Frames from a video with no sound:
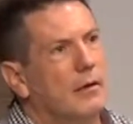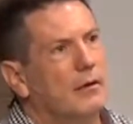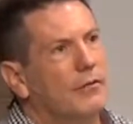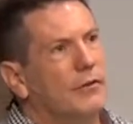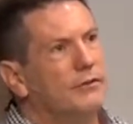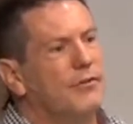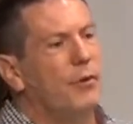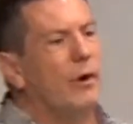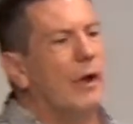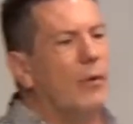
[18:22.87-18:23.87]
Friends, if
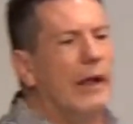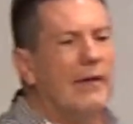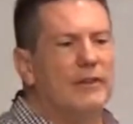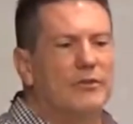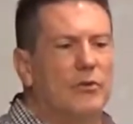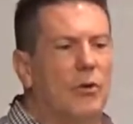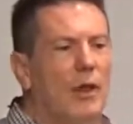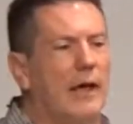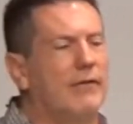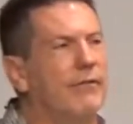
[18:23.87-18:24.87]
you and I want to have eternal
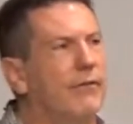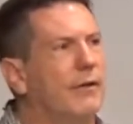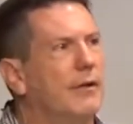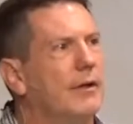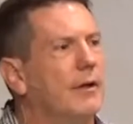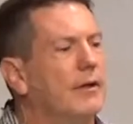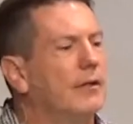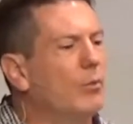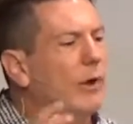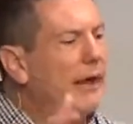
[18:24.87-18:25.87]
life,
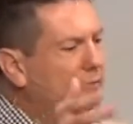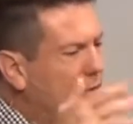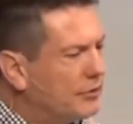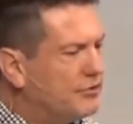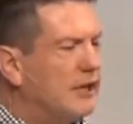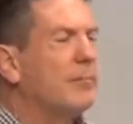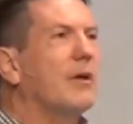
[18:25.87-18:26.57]
then we have to accept